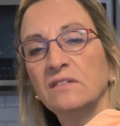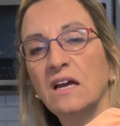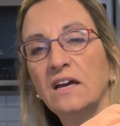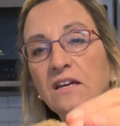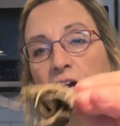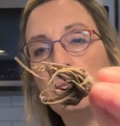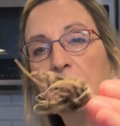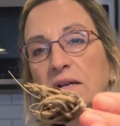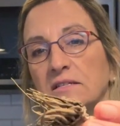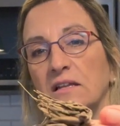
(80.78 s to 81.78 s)
kind of come
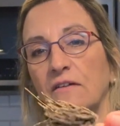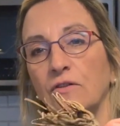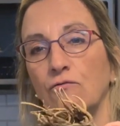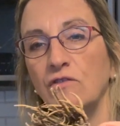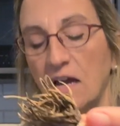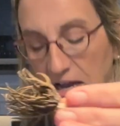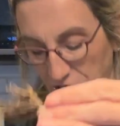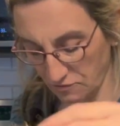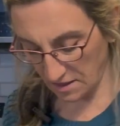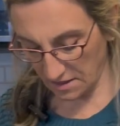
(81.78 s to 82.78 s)
back to life, like
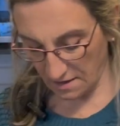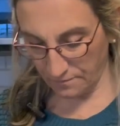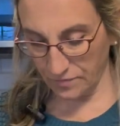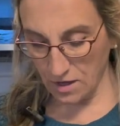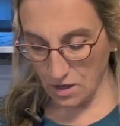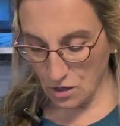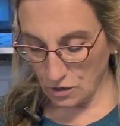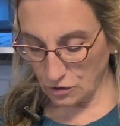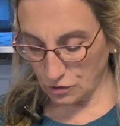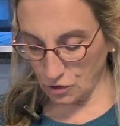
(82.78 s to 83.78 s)
rehydrate them.
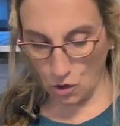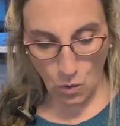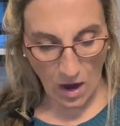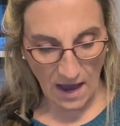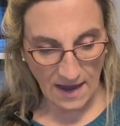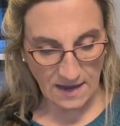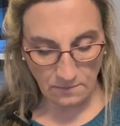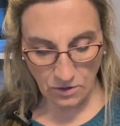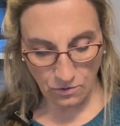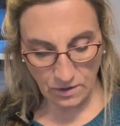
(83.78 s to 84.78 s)
So I
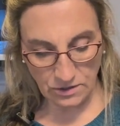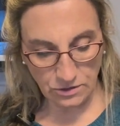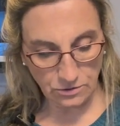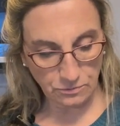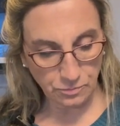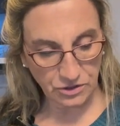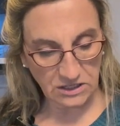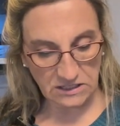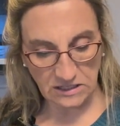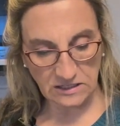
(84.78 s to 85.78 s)
am going to put
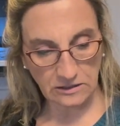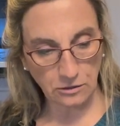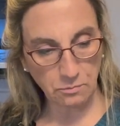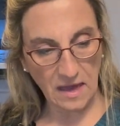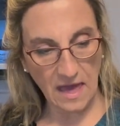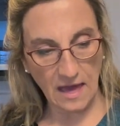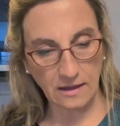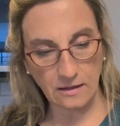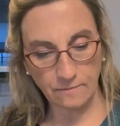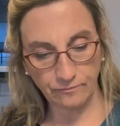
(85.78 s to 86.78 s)
this in this little bag
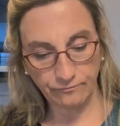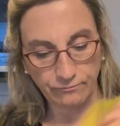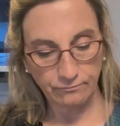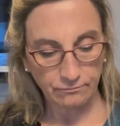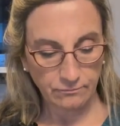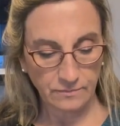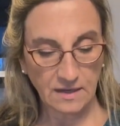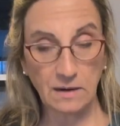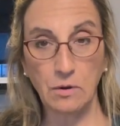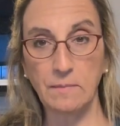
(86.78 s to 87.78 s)
that
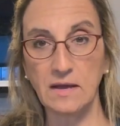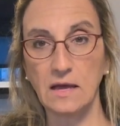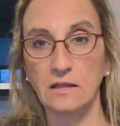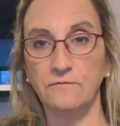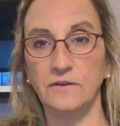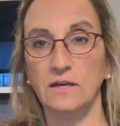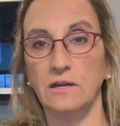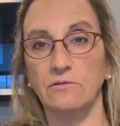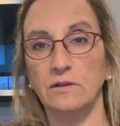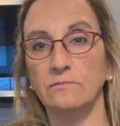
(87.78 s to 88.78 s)
I bought my elephant
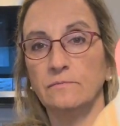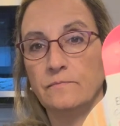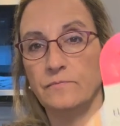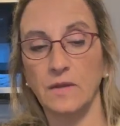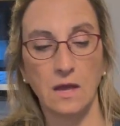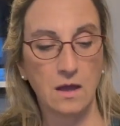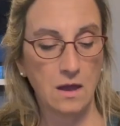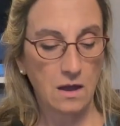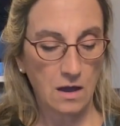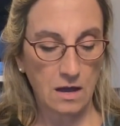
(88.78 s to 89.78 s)
ear in.
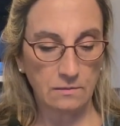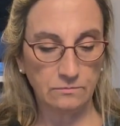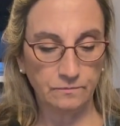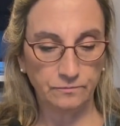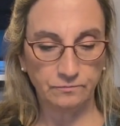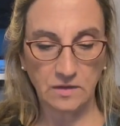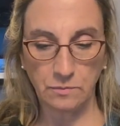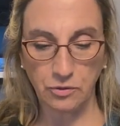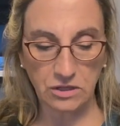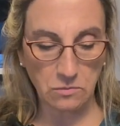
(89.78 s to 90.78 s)
I'm going to put them